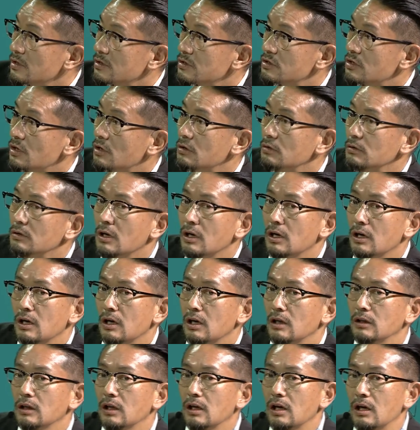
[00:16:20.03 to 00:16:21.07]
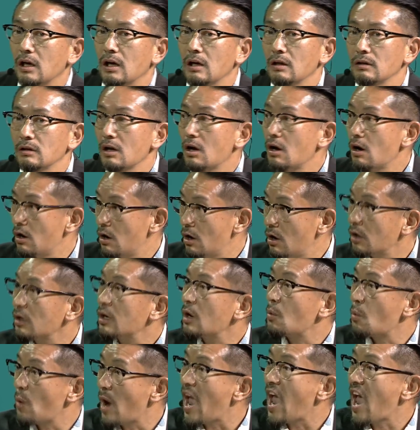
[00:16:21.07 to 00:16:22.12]
So on
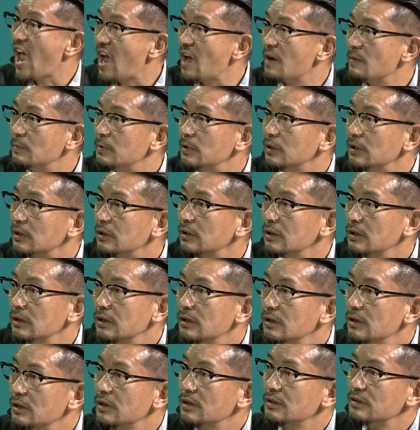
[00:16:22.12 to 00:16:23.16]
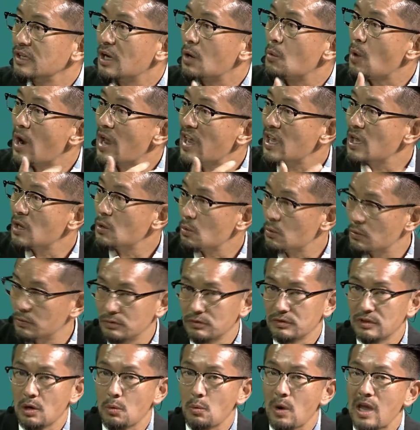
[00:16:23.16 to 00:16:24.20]
a web, the
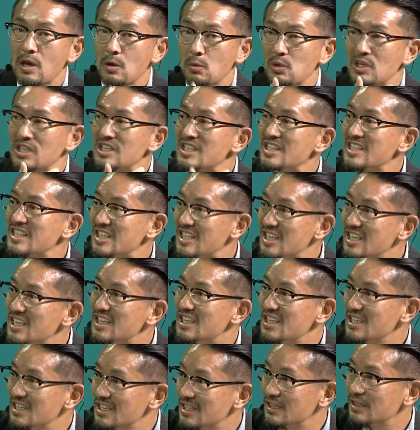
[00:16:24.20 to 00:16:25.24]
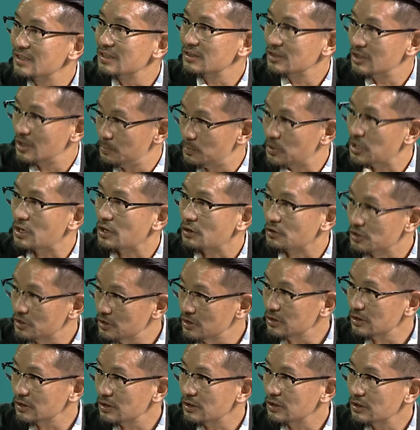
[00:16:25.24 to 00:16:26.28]
way we see typically,